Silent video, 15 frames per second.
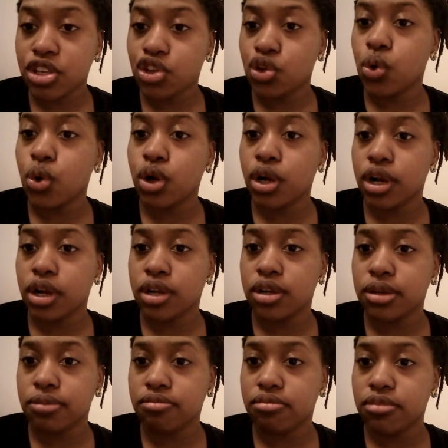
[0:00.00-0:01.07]
your,
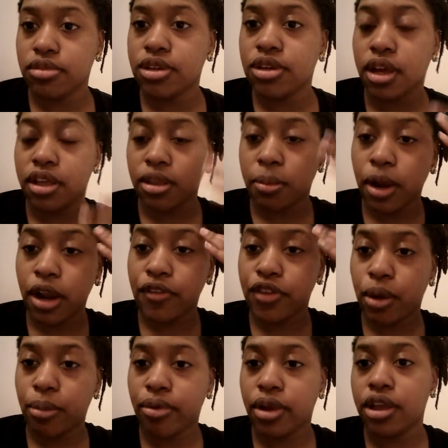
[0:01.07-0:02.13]
the part of
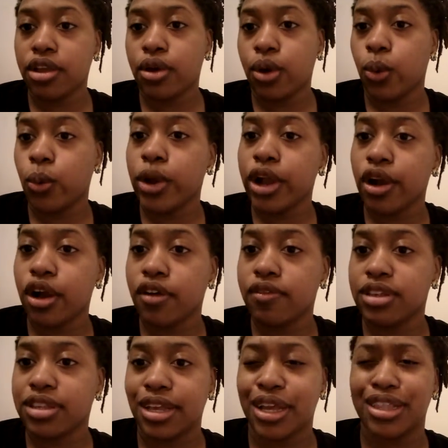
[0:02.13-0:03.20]
your brain you're aware
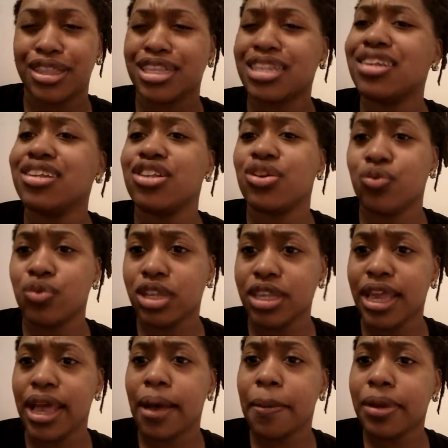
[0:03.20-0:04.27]
of is like, this isn't really
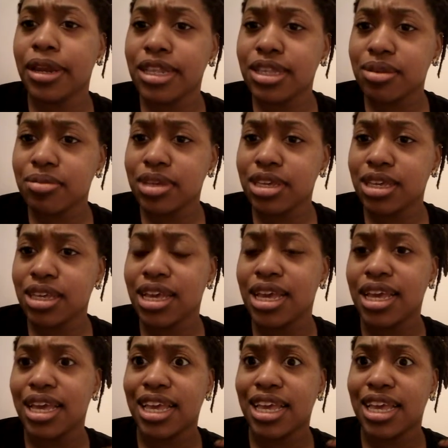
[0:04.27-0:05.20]
happening to me.